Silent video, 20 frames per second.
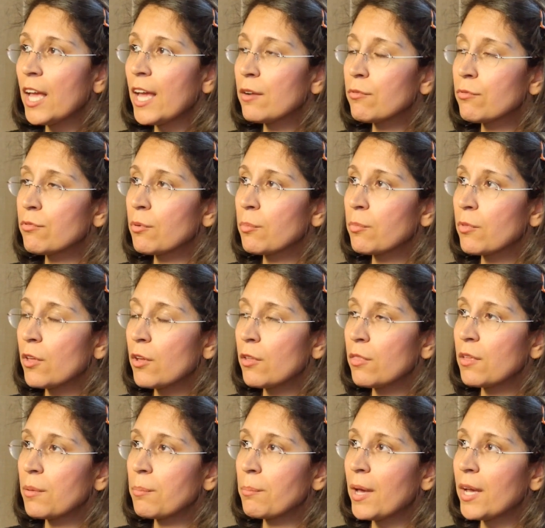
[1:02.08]
and from there
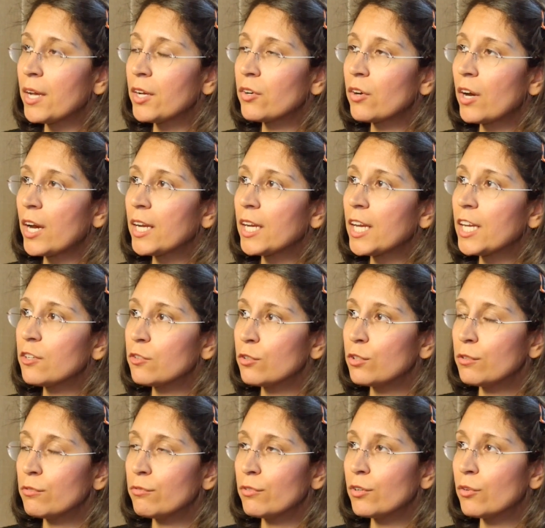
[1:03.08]
they migrate
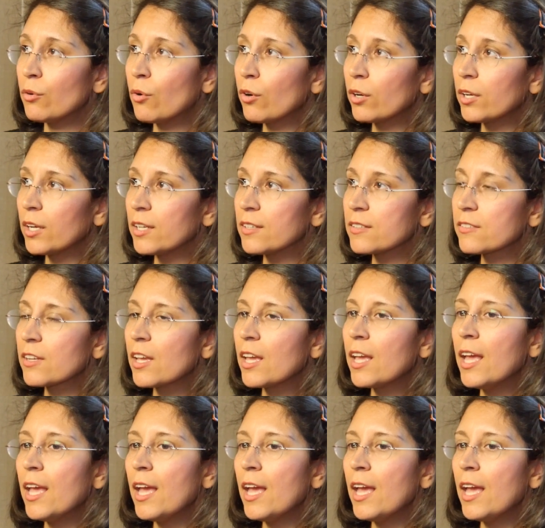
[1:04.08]
into different organs.